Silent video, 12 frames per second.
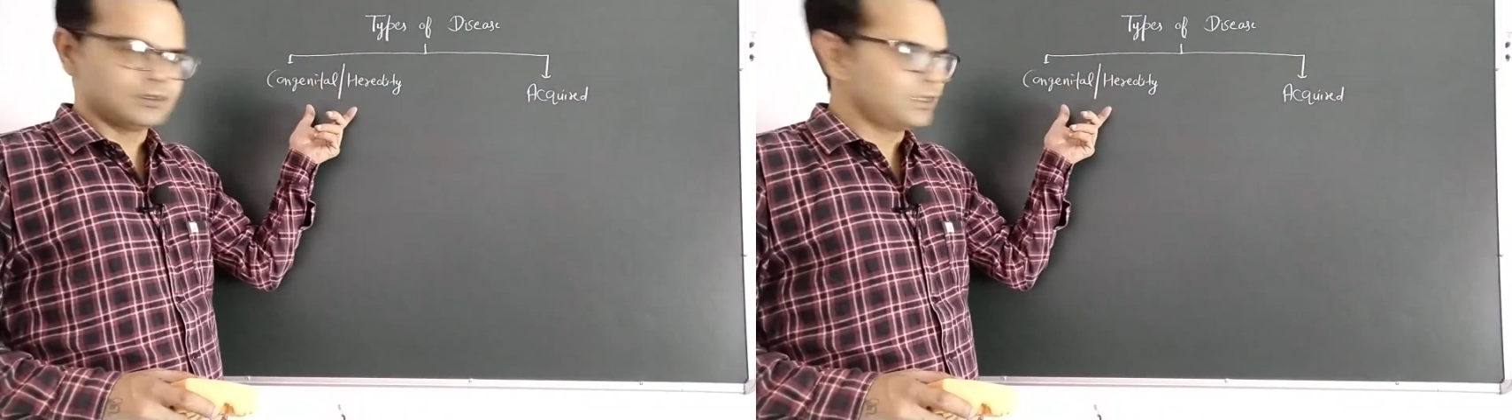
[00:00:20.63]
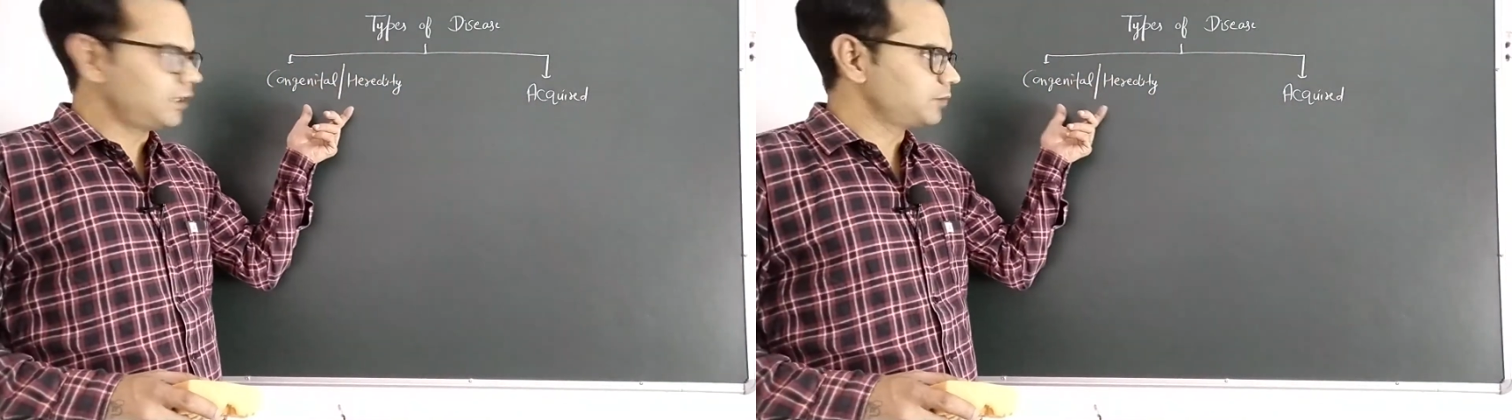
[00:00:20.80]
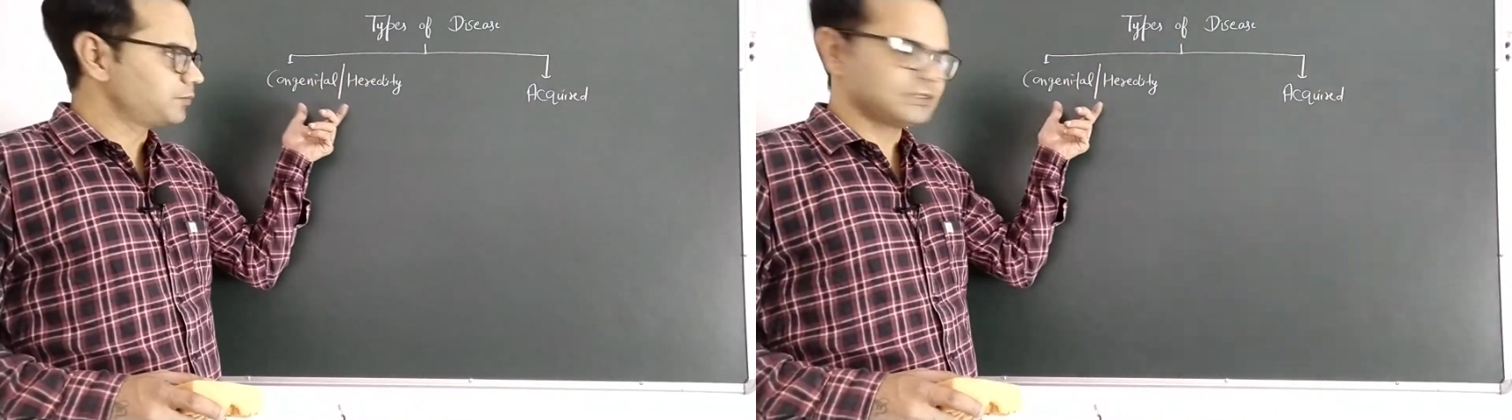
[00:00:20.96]

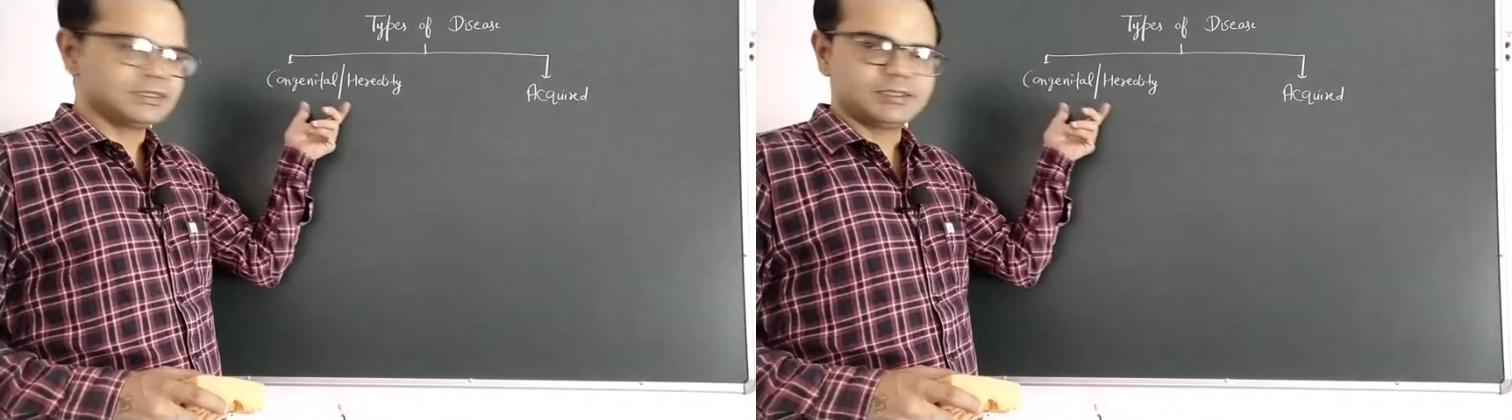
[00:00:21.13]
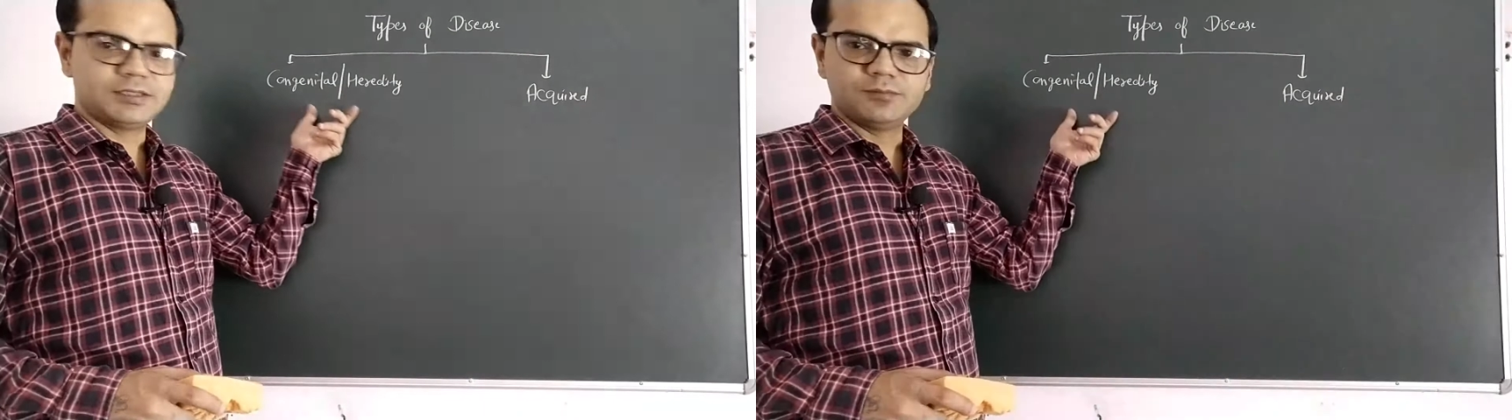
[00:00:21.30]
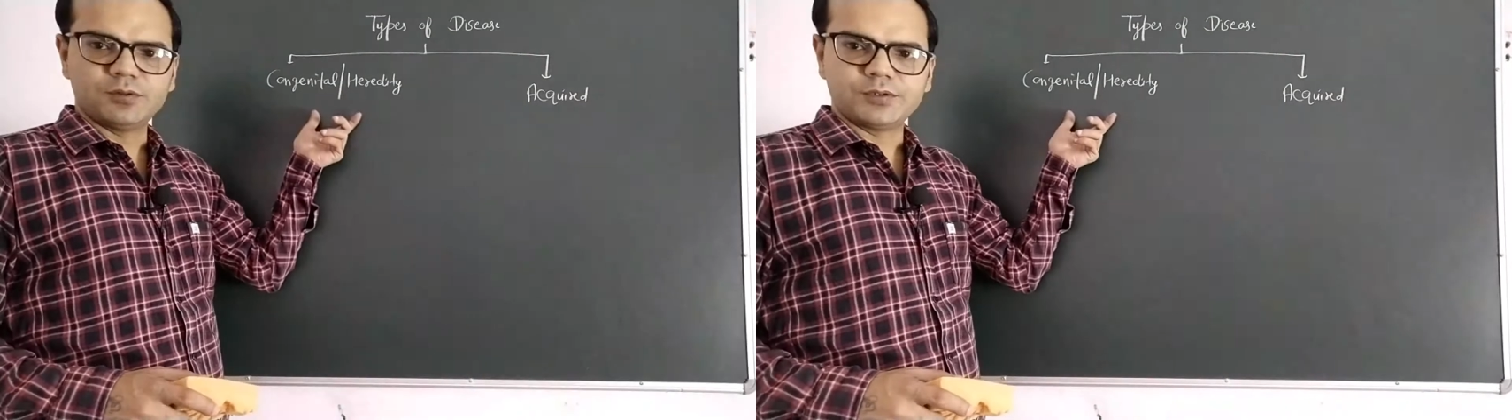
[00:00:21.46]
are present
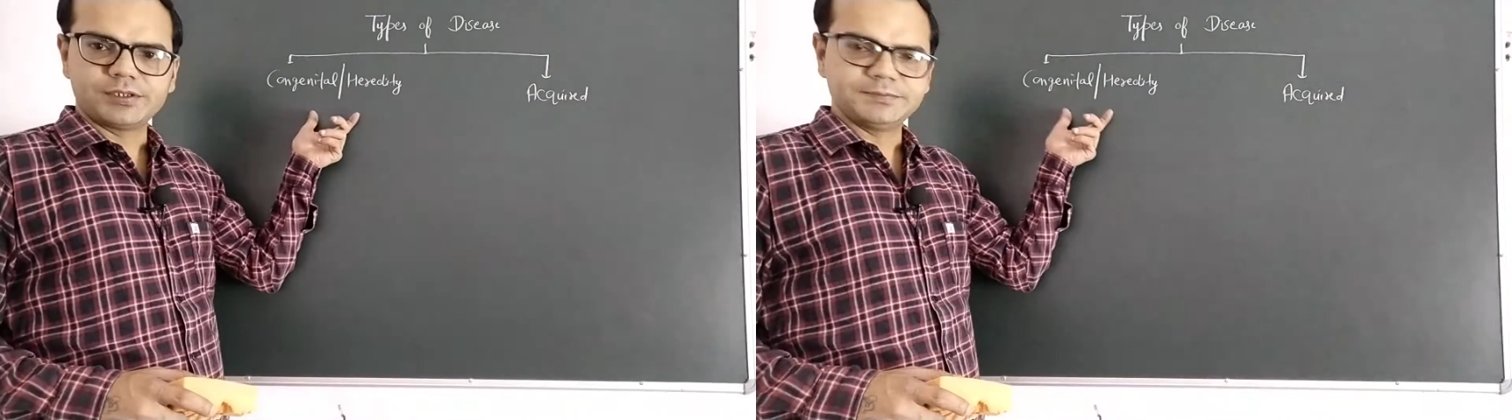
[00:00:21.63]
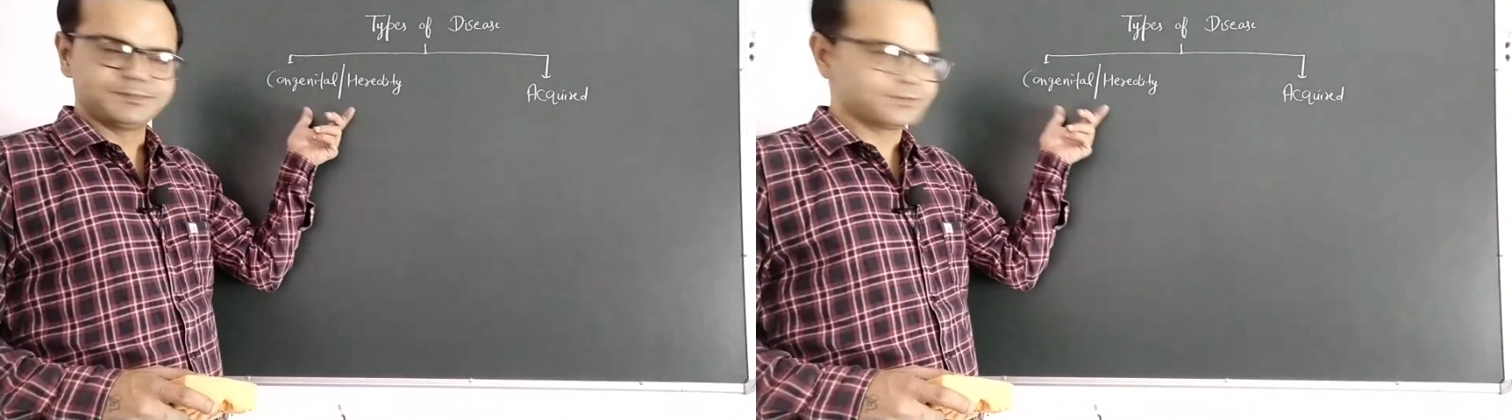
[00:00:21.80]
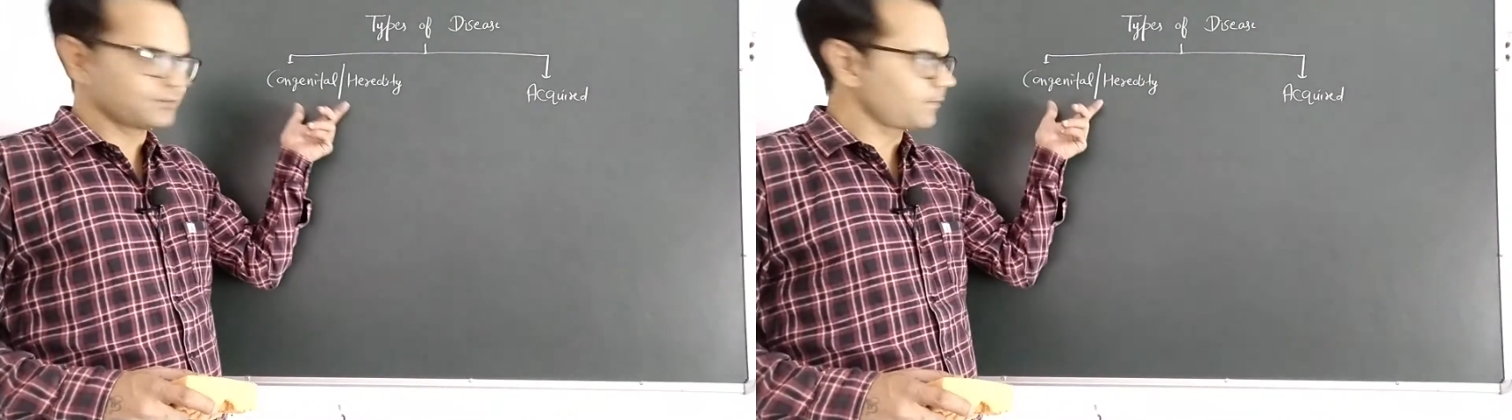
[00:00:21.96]
in
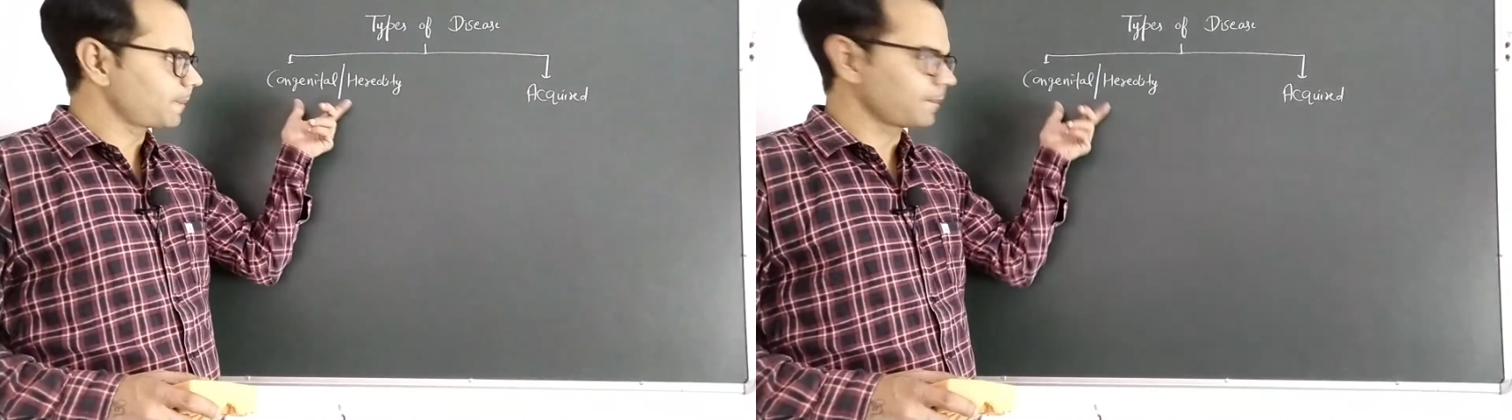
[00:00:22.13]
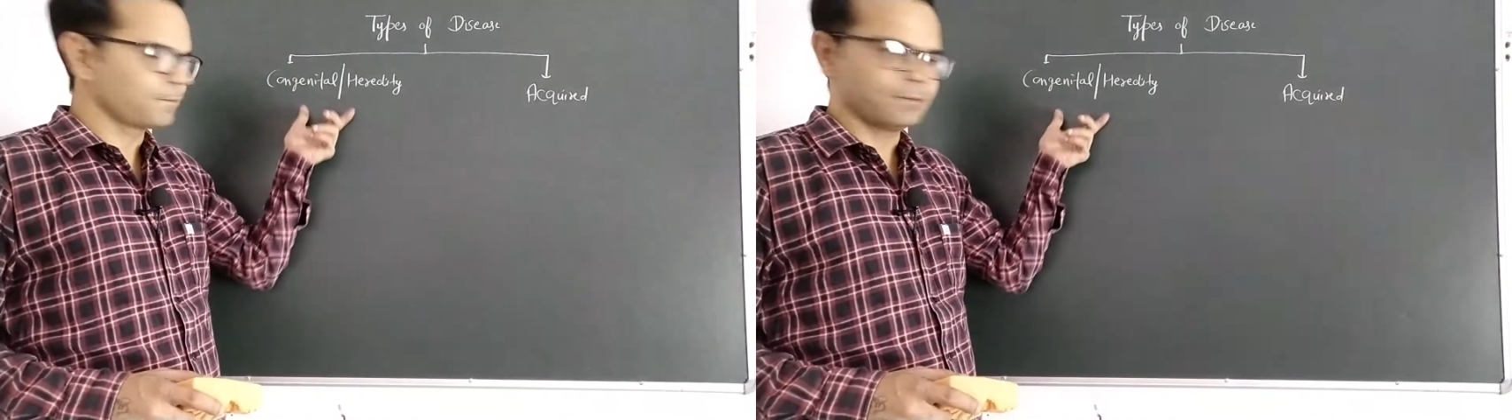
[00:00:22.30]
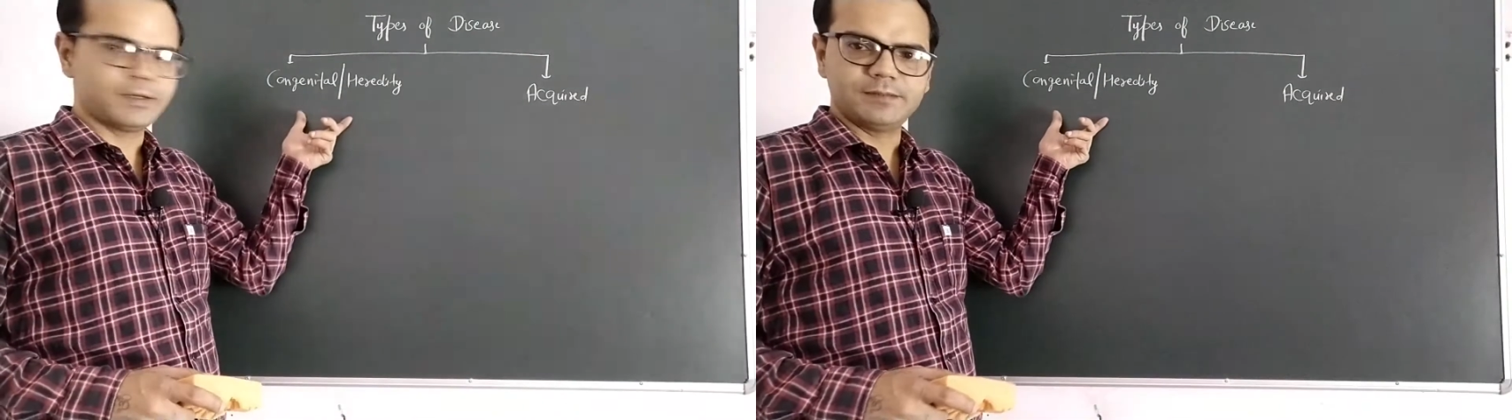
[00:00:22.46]
body
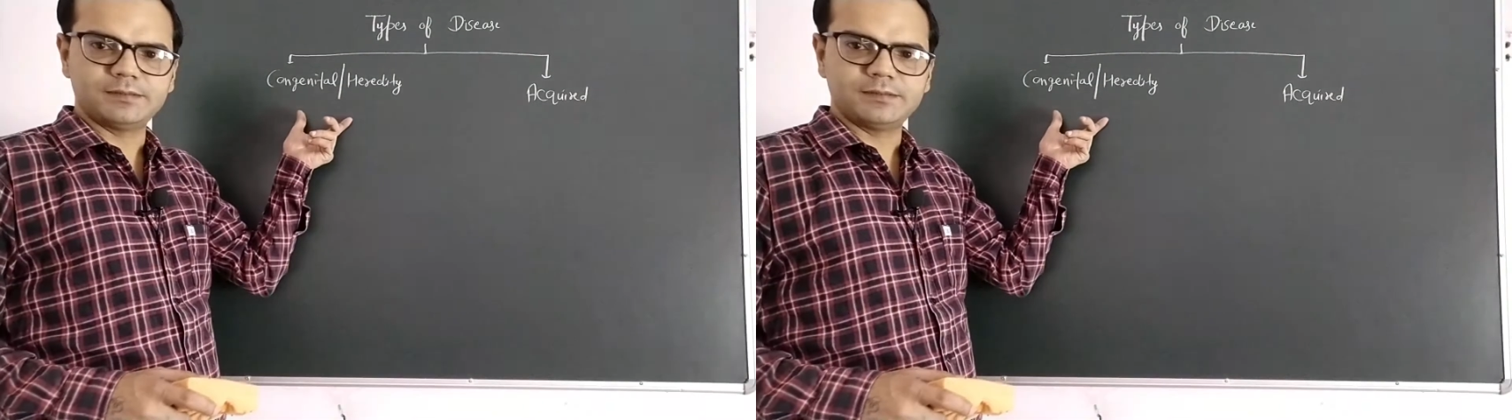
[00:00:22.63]
by